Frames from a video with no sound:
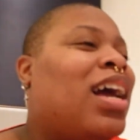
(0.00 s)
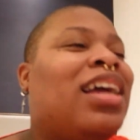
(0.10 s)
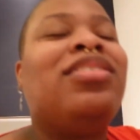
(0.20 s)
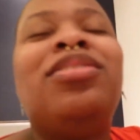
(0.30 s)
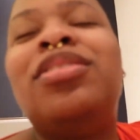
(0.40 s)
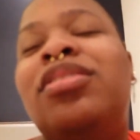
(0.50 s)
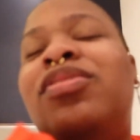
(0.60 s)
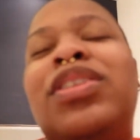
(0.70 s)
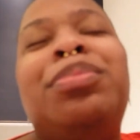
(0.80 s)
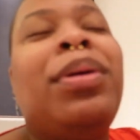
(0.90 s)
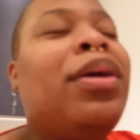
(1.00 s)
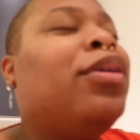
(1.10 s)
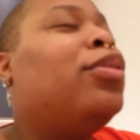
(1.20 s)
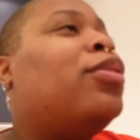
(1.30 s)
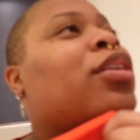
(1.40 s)
I don't know if it's
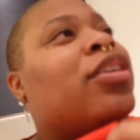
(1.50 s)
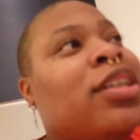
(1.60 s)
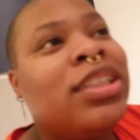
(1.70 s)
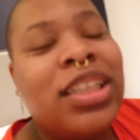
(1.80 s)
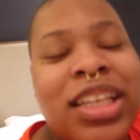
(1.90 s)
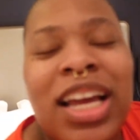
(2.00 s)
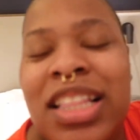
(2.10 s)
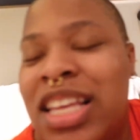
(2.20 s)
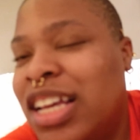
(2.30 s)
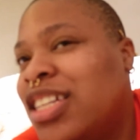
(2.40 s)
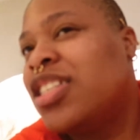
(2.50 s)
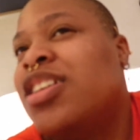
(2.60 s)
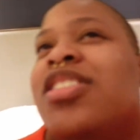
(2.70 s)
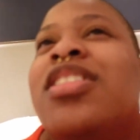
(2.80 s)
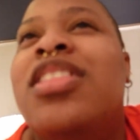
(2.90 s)
paranoia or something. I think I saw
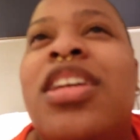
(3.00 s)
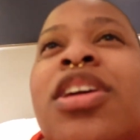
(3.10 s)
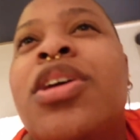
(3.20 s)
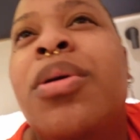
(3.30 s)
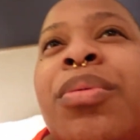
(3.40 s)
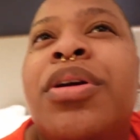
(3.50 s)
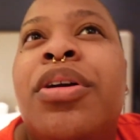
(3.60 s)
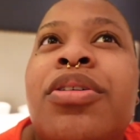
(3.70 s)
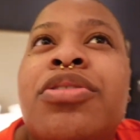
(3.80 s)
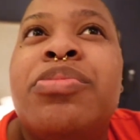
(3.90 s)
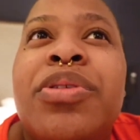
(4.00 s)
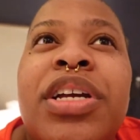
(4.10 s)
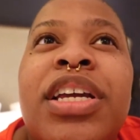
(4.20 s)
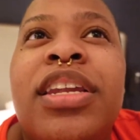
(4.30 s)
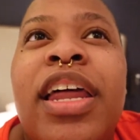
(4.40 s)
something where girls were
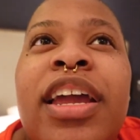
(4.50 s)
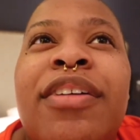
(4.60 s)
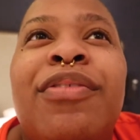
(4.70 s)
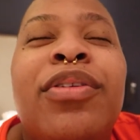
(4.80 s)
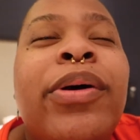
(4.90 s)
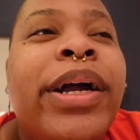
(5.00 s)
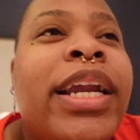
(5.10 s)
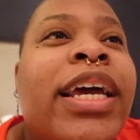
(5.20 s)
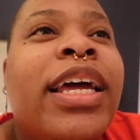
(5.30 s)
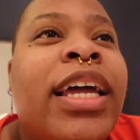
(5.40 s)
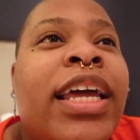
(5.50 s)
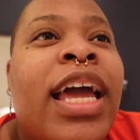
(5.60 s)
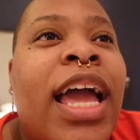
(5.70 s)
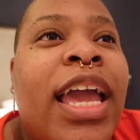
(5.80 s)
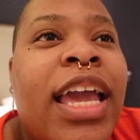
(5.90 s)
in, like, Florida
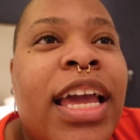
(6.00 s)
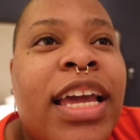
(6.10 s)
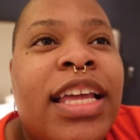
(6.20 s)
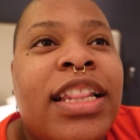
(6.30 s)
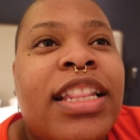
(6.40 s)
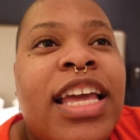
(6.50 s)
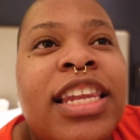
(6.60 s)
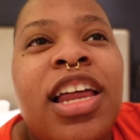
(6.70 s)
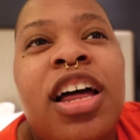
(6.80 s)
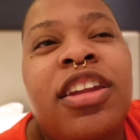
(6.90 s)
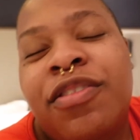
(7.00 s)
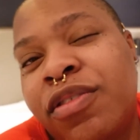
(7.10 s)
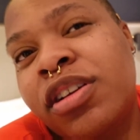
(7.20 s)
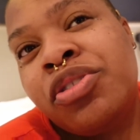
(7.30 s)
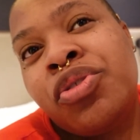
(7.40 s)
and they locked the
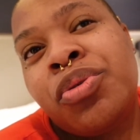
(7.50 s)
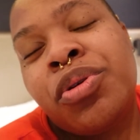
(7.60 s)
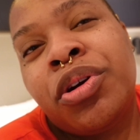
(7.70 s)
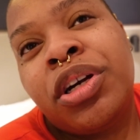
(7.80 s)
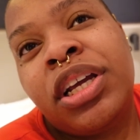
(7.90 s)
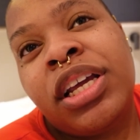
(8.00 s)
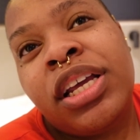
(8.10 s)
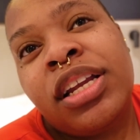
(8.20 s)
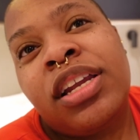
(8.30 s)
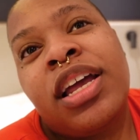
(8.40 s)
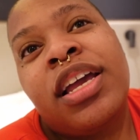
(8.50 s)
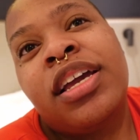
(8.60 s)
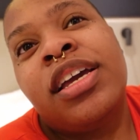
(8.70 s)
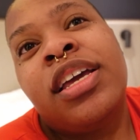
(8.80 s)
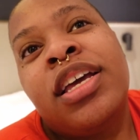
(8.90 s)
front door and
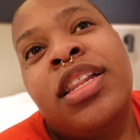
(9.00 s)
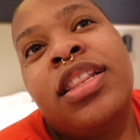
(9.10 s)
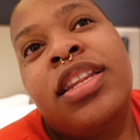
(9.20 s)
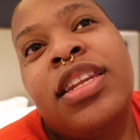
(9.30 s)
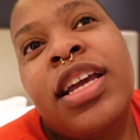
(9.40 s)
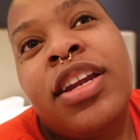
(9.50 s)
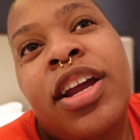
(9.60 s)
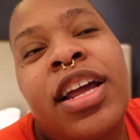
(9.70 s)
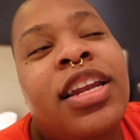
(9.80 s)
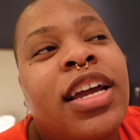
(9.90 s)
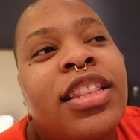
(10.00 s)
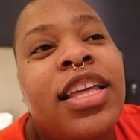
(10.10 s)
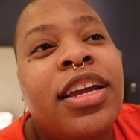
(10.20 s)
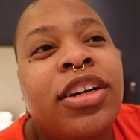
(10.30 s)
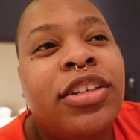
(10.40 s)
like later at night
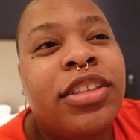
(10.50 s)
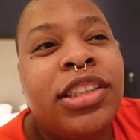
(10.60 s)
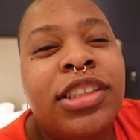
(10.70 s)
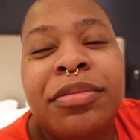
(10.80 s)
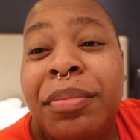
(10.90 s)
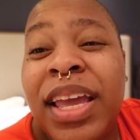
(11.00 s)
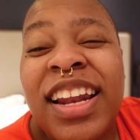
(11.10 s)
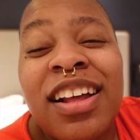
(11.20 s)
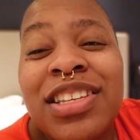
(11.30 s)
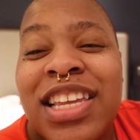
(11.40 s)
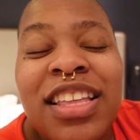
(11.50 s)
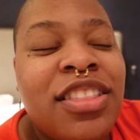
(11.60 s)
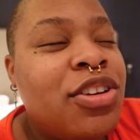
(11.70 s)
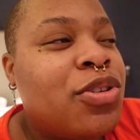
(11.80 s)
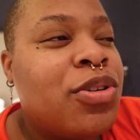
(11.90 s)
they heard some men outside
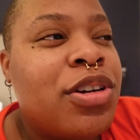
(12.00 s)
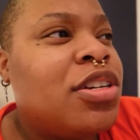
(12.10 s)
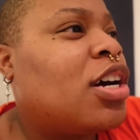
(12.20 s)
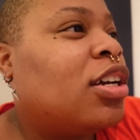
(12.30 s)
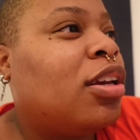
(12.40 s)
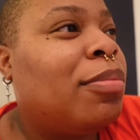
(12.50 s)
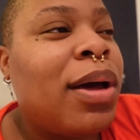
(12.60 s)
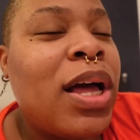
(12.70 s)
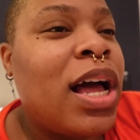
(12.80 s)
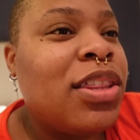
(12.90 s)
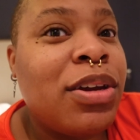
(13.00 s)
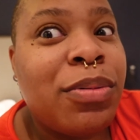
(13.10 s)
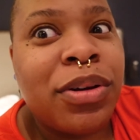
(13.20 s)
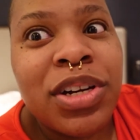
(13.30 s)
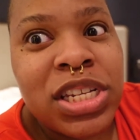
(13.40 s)
the door talking about how they
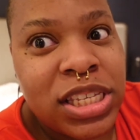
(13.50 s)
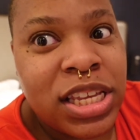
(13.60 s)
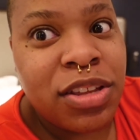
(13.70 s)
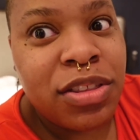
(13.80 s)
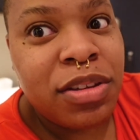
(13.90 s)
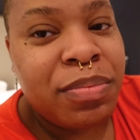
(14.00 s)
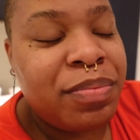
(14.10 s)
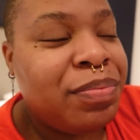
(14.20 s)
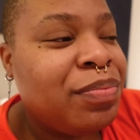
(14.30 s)
were going to sell them